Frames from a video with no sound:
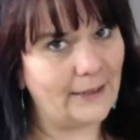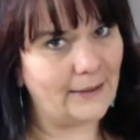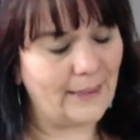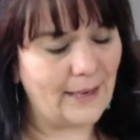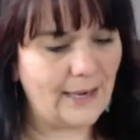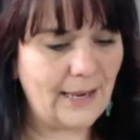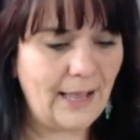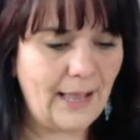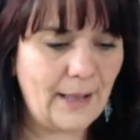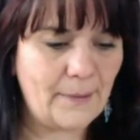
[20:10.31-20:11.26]

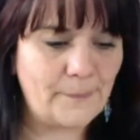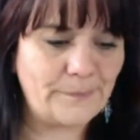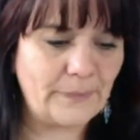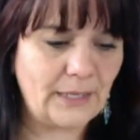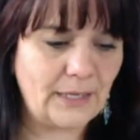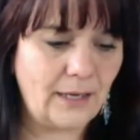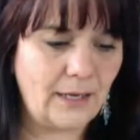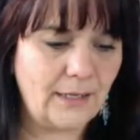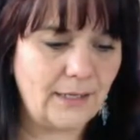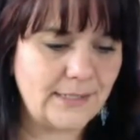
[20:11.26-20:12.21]
the
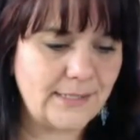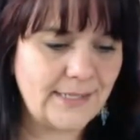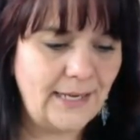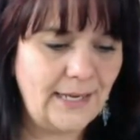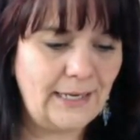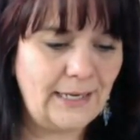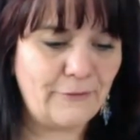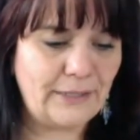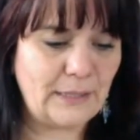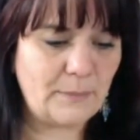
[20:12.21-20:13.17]
colours,
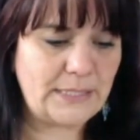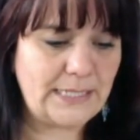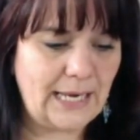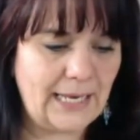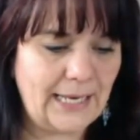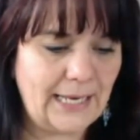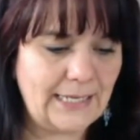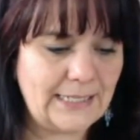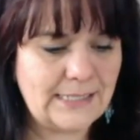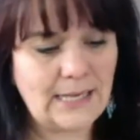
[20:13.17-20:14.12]
loving the
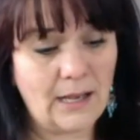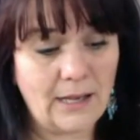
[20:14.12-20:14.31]
metallics.